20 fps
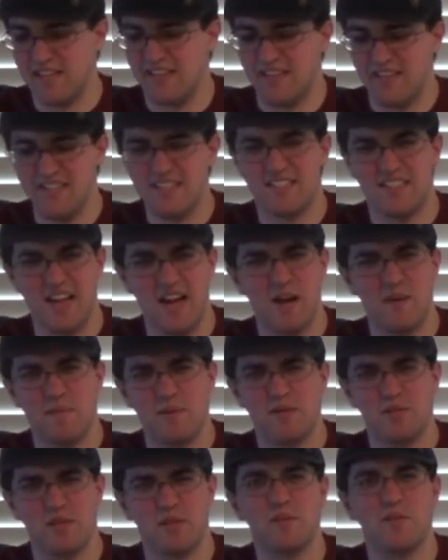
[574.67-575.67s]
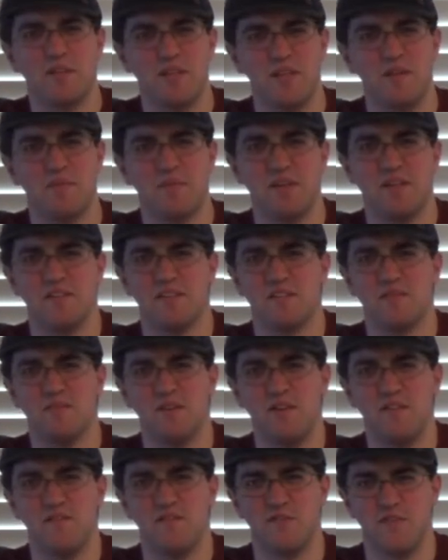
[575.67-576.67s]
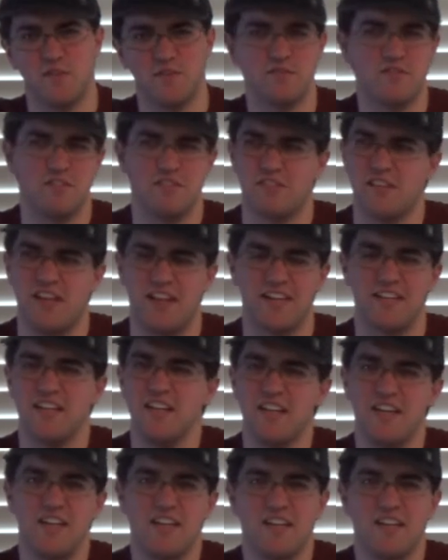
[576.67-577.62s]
This kind of music really appeals to me for just like